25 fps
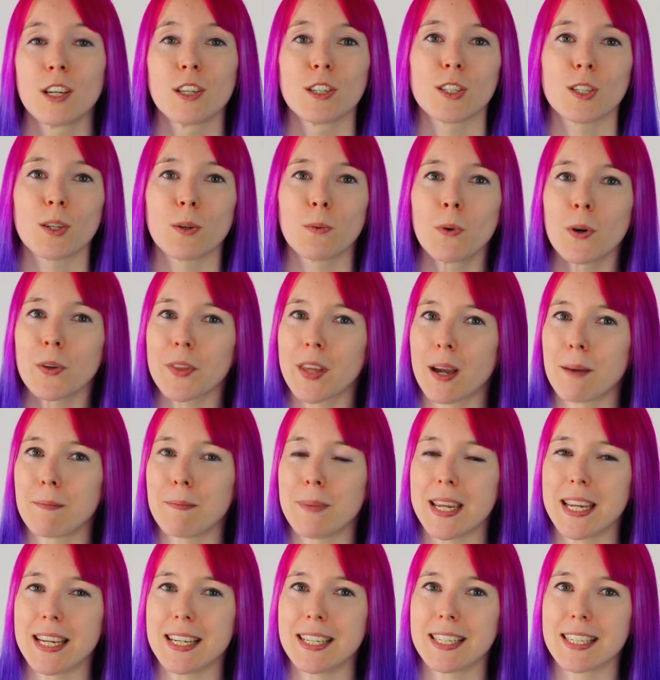So, what that
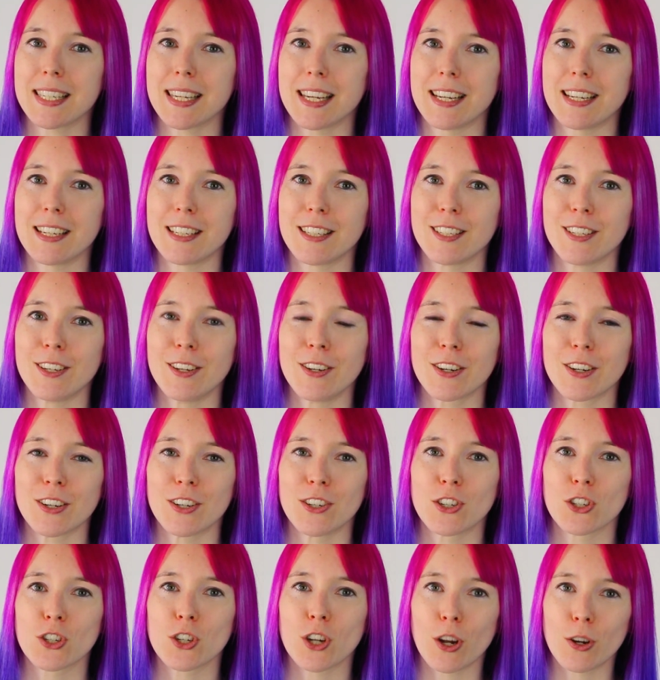means is you
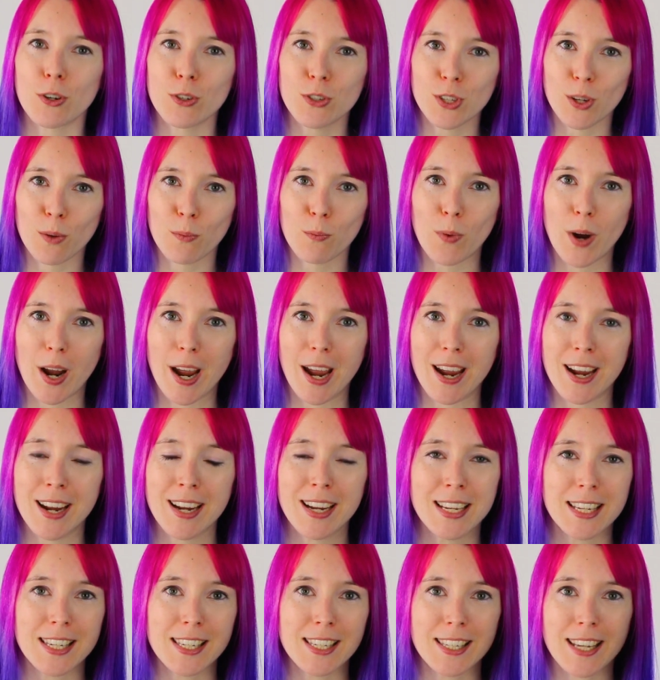could go somewhere,
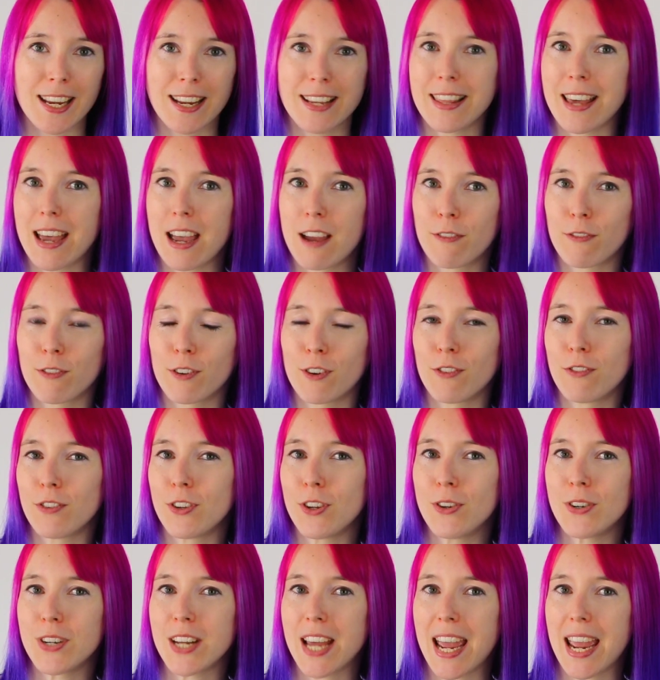stay there for a
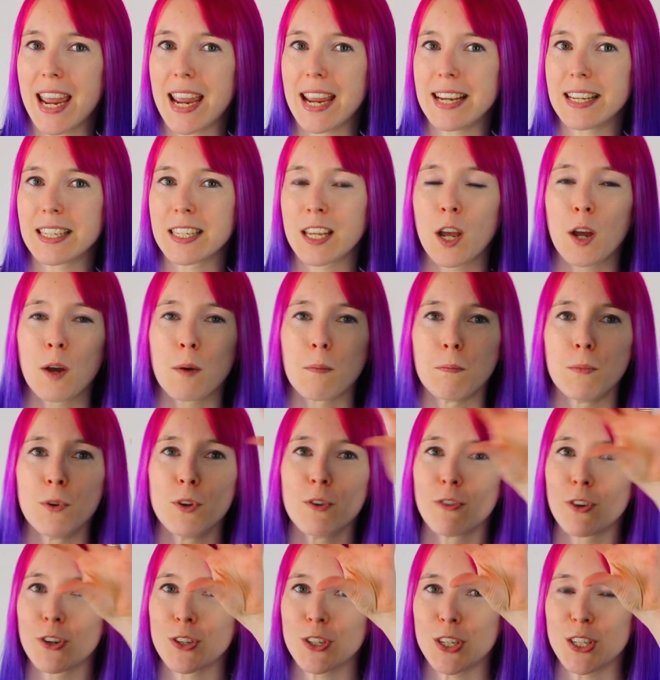few days,
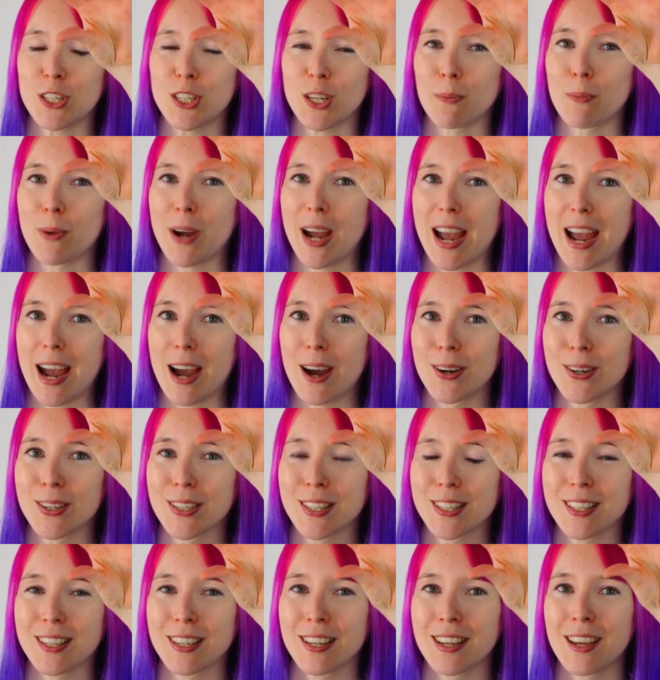move on to somewhere
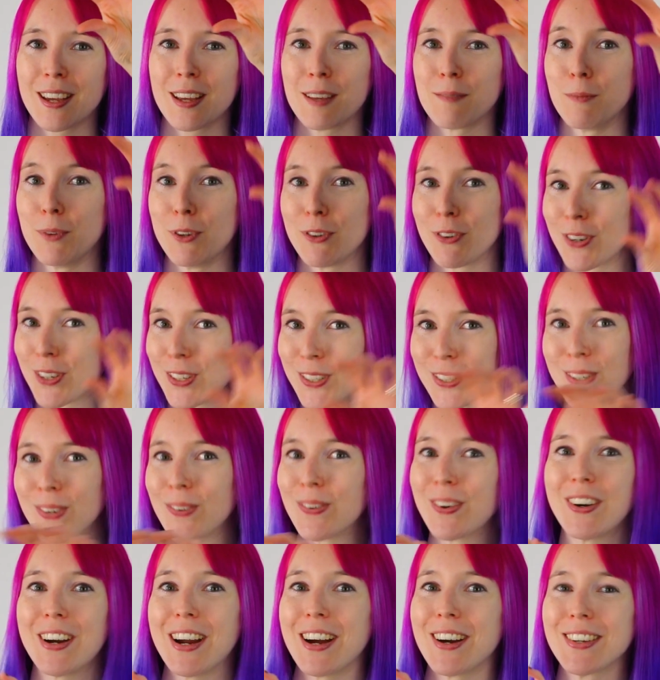else, move on to
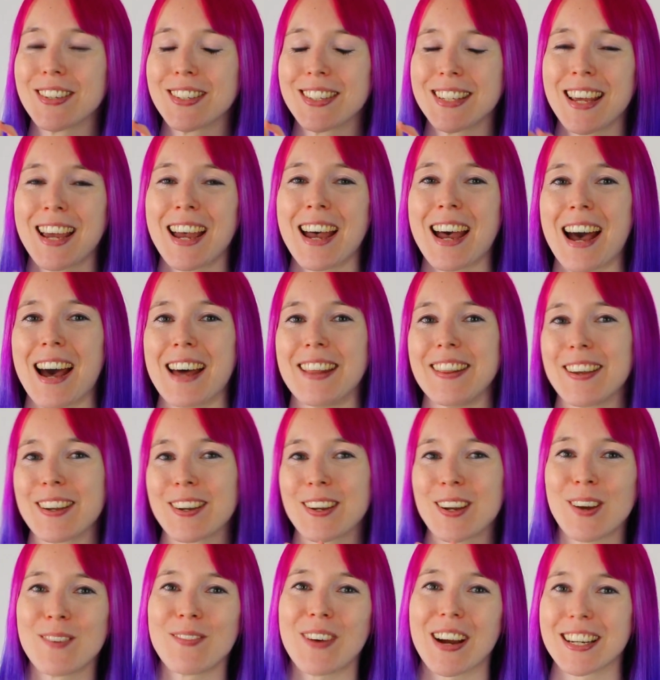somewhere else, and
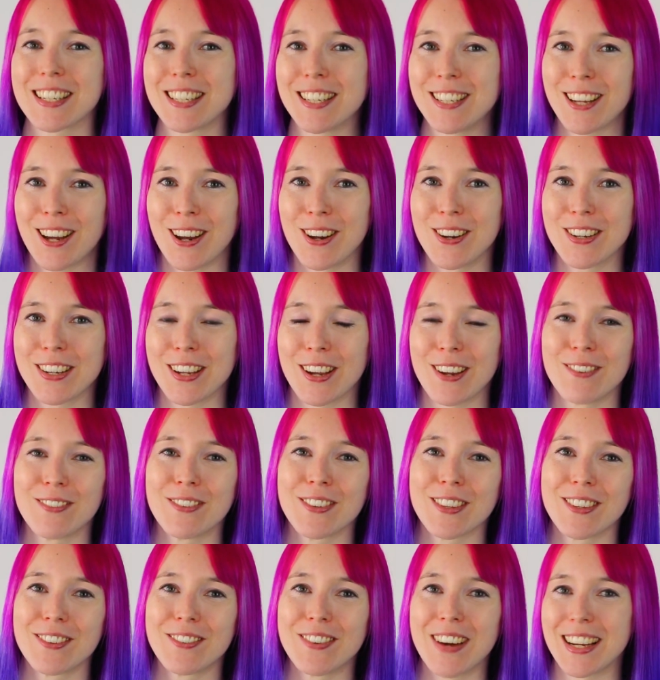then go back to Tokyo
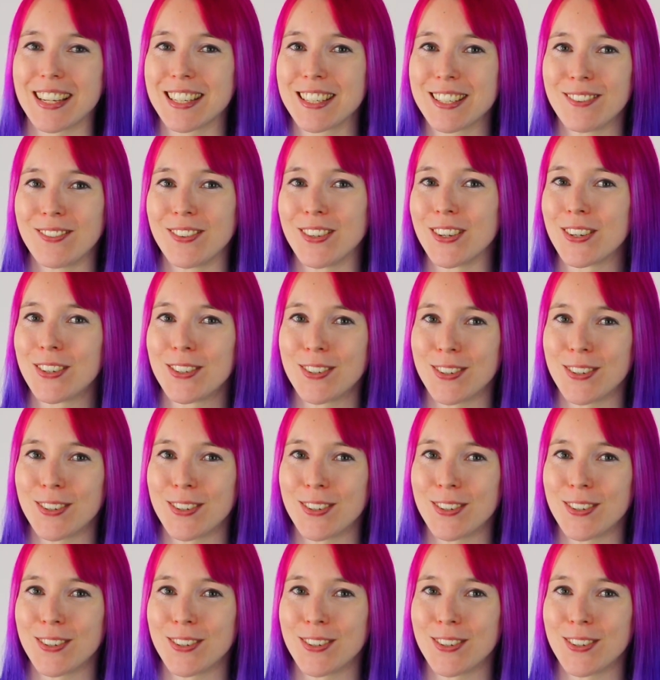for the rest of your